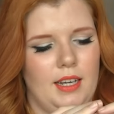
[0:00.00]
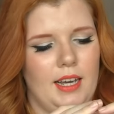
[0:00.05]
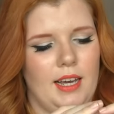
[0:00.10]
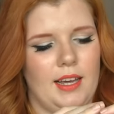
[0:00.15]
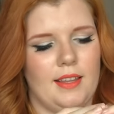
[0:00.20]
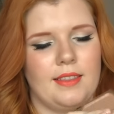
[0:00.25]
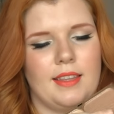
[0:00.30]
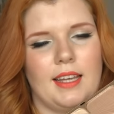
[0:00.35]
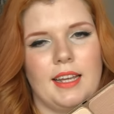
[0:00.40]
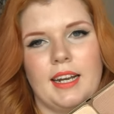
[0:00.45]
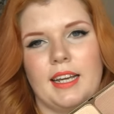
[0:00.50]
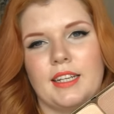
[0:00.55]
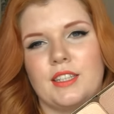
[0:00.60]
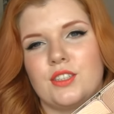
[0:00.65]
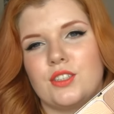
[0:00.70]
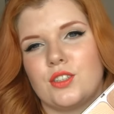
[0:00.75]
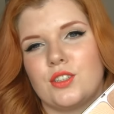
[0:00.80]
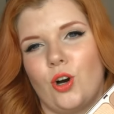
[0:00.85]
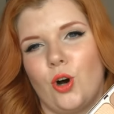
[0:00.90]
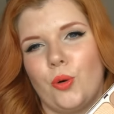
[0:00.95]
and then a
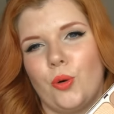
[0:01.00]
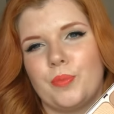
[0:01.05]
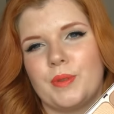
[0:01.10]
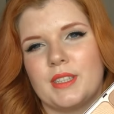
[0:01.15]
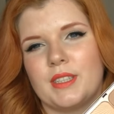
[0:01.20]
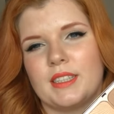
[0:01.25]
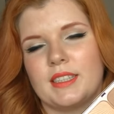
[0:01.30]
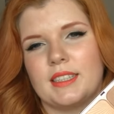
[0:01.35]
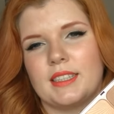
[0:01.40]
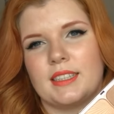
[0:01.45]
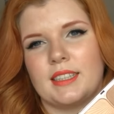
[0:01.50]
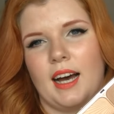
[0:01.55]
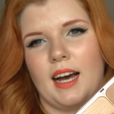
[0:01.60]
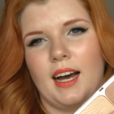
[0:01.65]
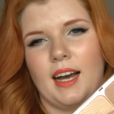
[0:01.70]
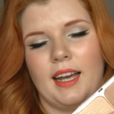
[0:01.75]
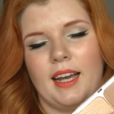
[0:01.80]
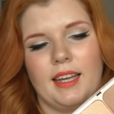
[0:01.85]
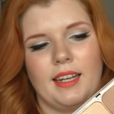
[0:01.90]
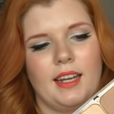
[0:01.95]
sculpt
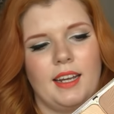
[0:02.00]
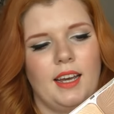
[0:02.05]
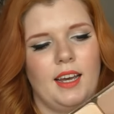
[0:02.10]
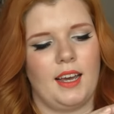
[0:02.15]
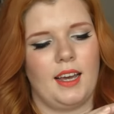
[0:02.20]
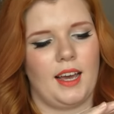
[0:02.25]
side.